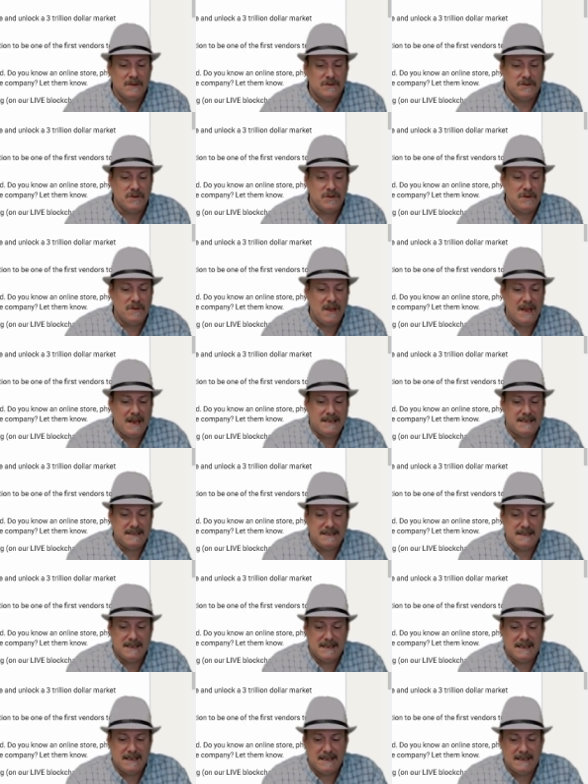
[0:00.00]
so
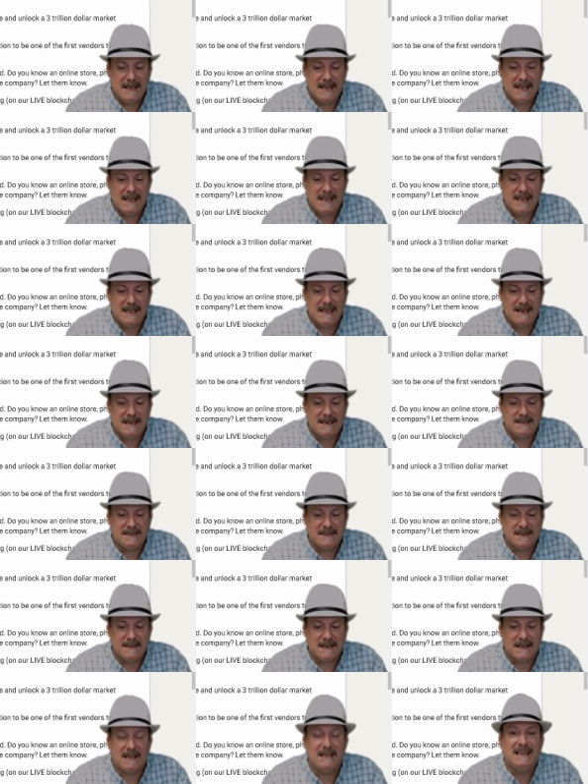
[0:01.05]
that uh, they can get it
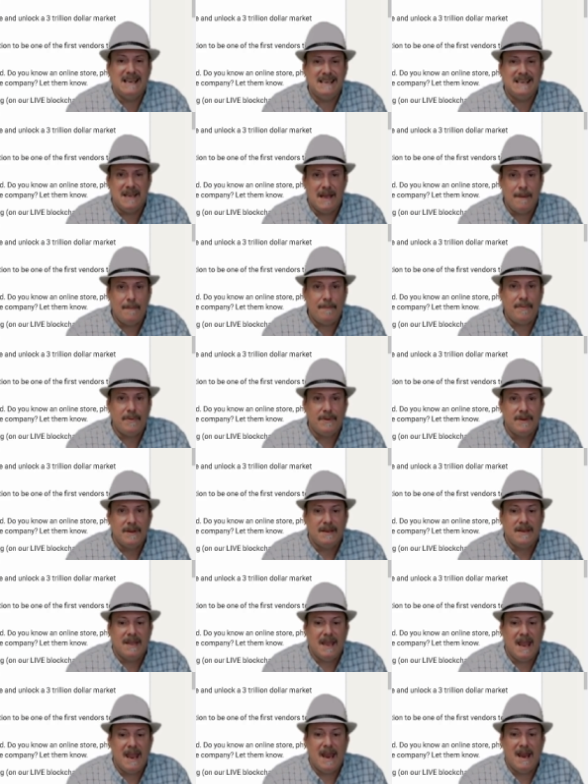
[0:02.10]
uh, cleaned up
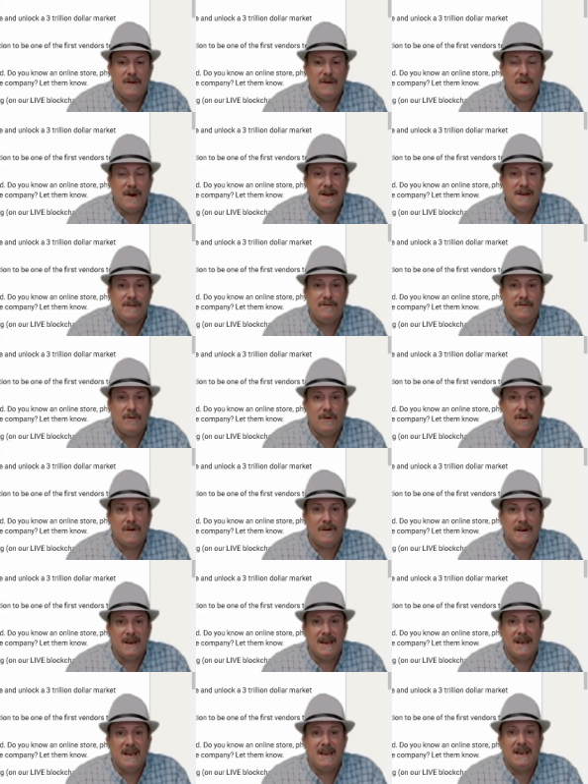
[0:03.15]
and ready
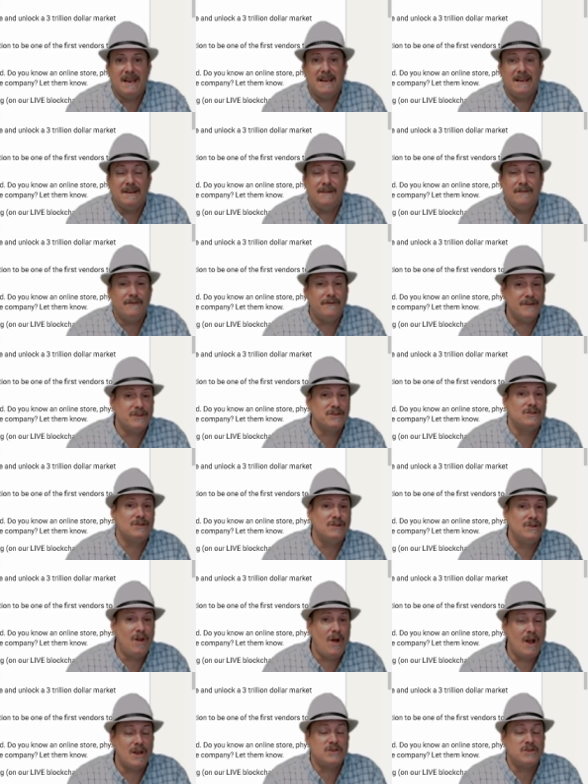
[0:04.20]
for a, an
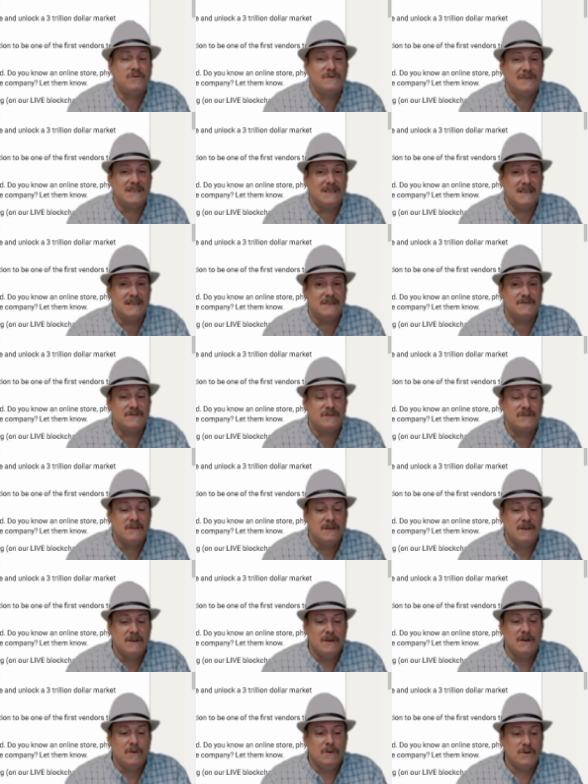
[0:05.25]
official launch release,
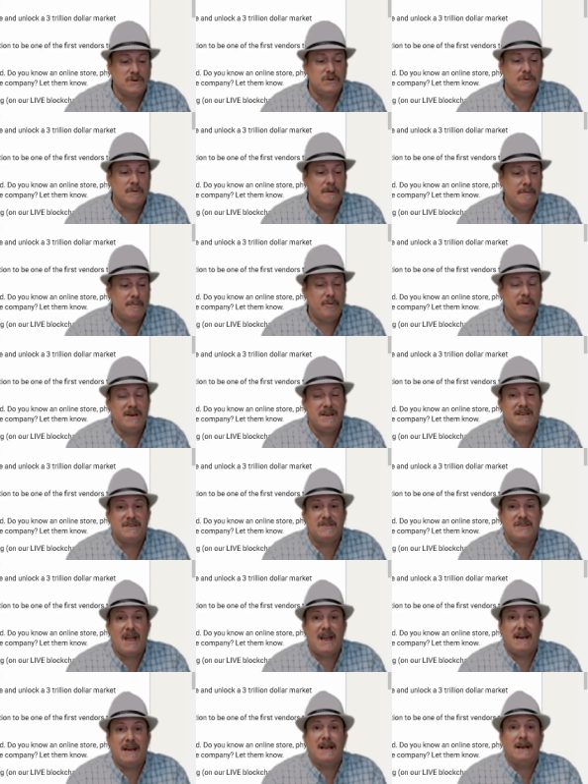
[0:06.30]
which will be pretty
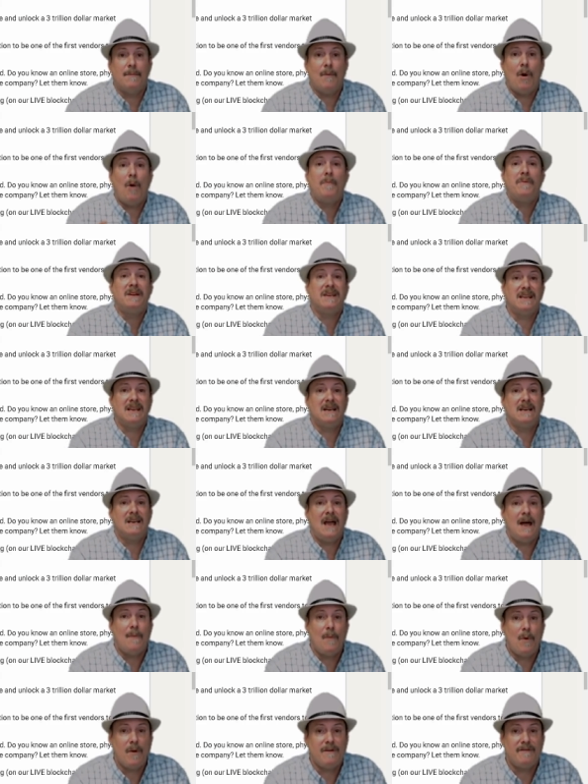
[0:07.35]
exciting. I'm hoping to get a
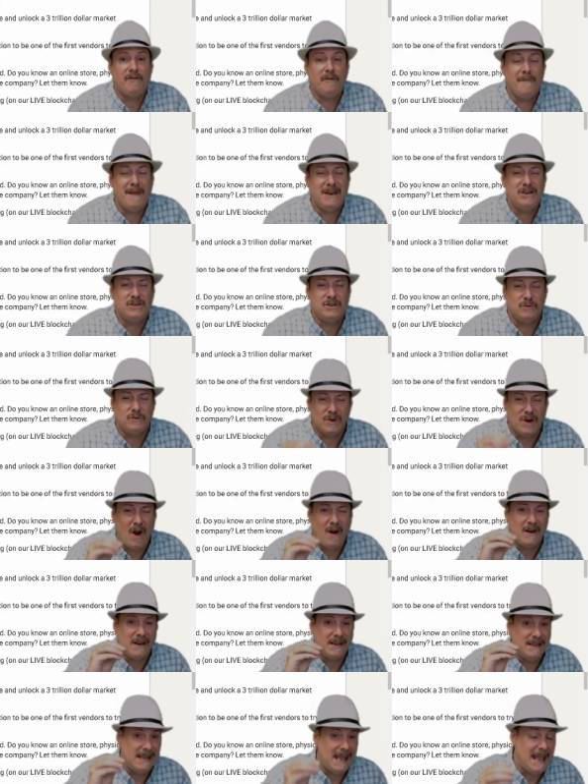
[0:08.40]
lot more information
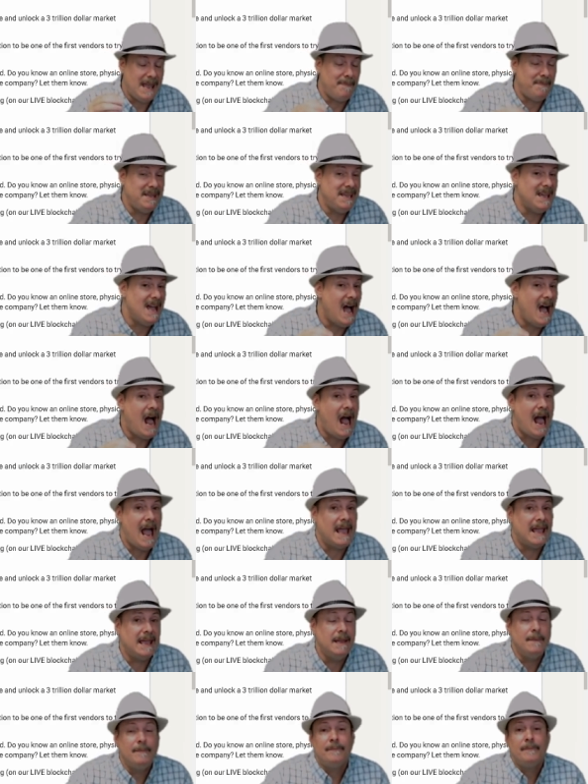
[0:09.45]
regarding the
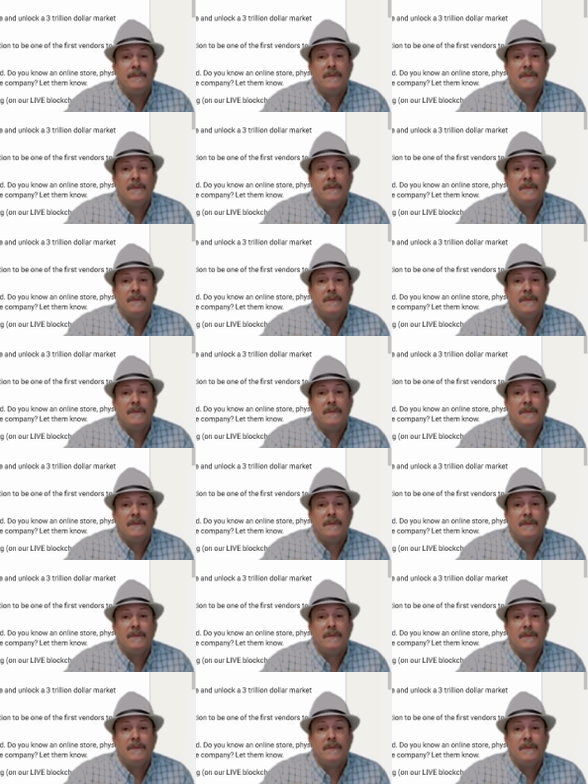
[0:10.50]
API